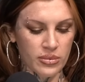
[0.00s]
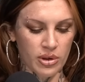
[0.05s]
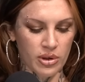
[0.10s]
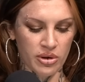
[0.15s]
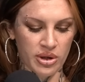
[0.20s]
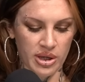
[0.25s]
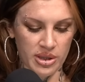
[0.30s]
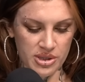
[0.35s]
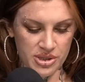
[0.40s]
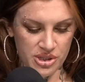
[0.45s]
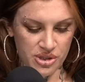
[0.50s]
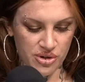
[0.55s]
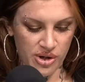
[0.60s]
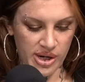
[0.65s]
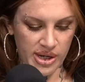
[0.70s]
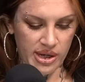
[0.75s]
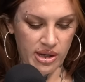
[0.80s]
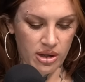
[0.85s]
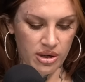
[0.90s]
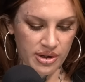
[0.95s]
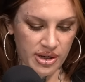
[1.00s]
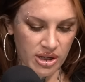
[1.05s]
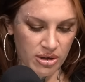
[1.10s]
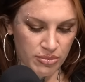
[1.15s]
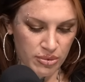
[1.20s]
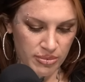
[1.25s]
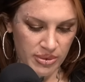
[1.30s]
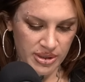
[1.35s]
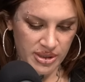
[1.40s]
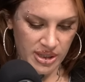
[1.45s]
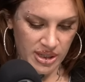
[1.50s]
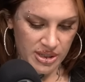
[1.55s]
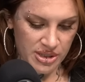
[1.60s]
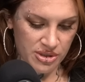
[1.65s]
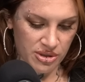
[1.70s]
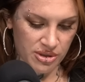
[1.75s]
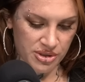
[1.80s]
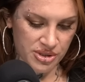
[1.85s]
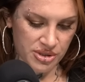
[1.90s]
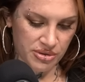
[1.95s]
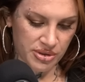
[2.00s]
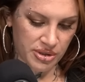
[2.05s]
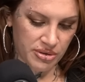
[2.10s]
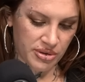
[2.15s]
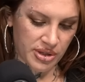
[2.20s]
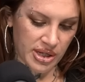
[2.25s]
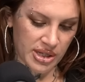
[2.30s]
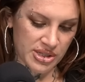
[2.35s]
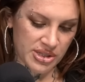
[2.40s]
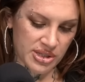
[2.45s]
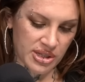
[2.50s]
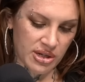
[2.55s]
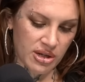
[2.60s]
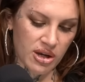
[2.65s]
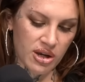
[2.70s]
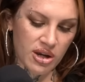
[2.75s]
Okay, this is dragging on now, but my dad is also, you guessed it, a